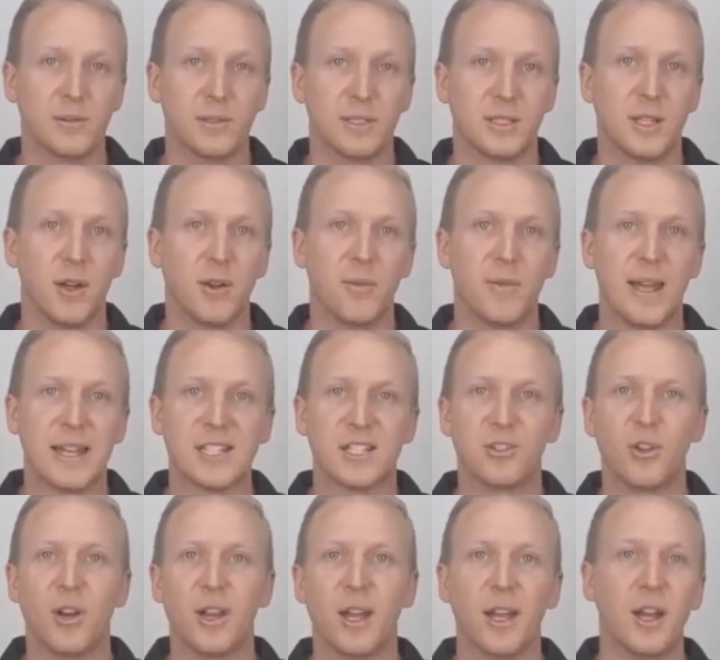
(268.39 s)
So that's
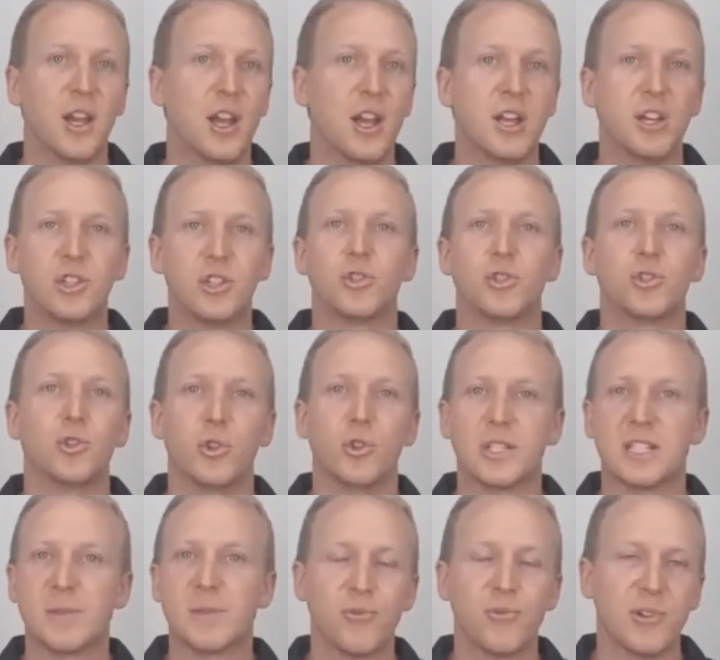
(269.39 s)
not a
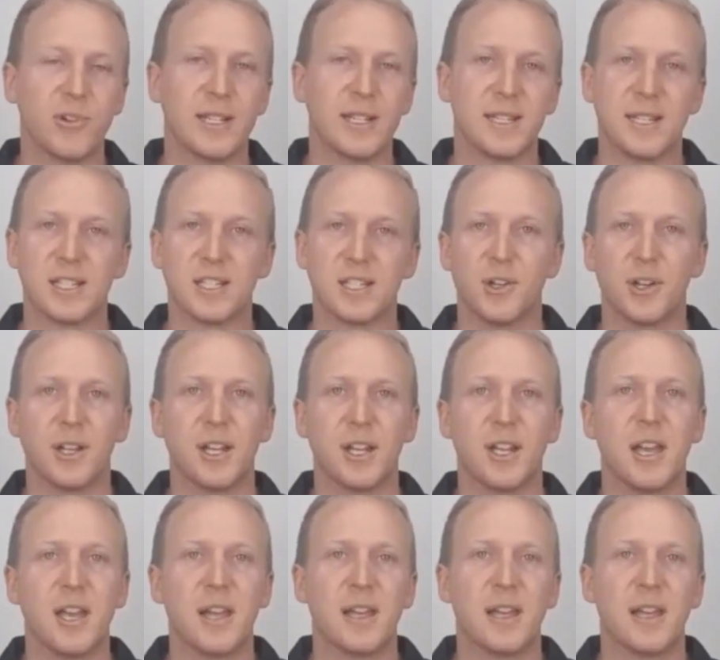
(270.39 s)
short sprint, it's not a